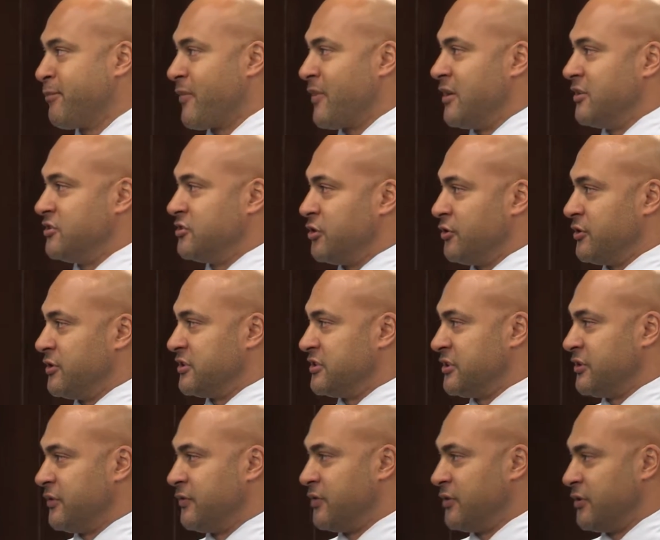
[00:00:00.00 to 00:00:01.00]
And so this
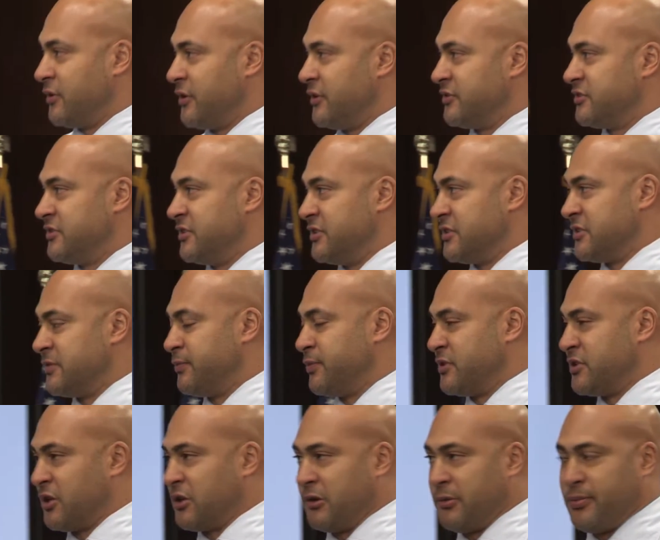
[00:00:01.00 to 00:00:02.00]

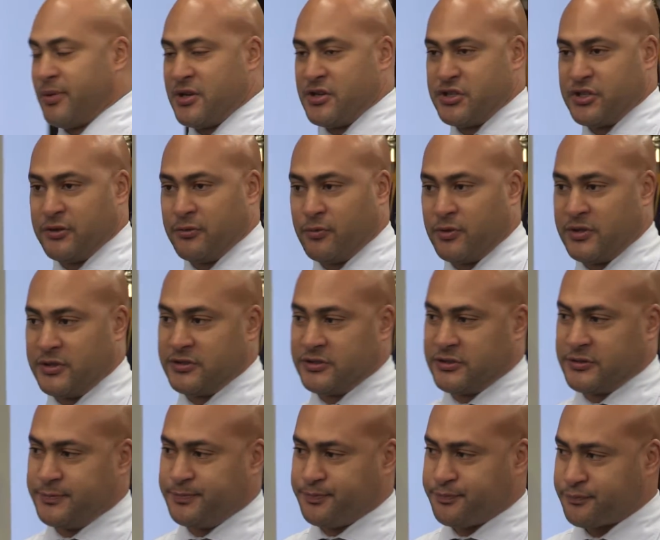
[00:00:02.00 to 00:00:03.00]
particular patient was